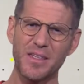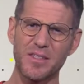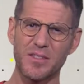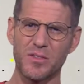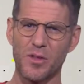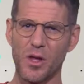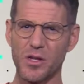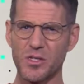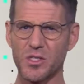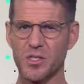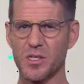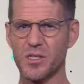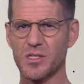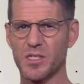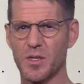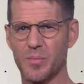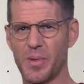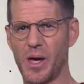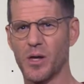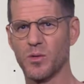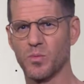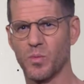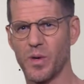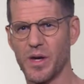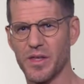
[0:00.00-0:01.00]
it's not just
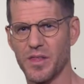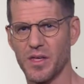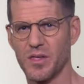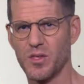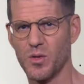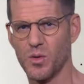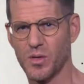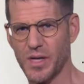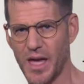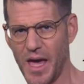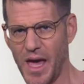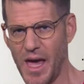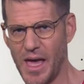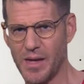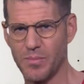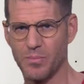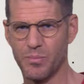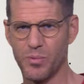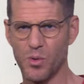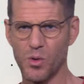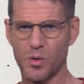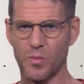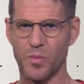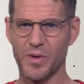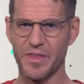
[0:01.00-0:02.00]
about whether you can
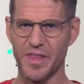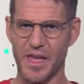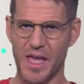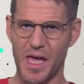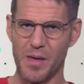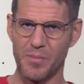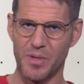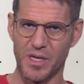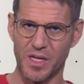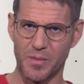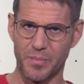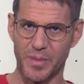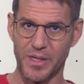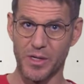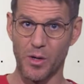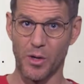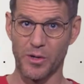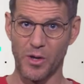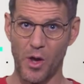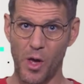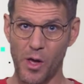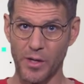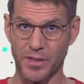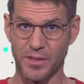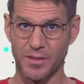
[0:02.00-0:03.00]
book with Airbnb or
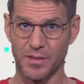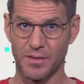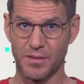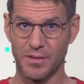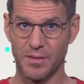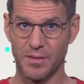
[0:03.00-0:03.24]
not.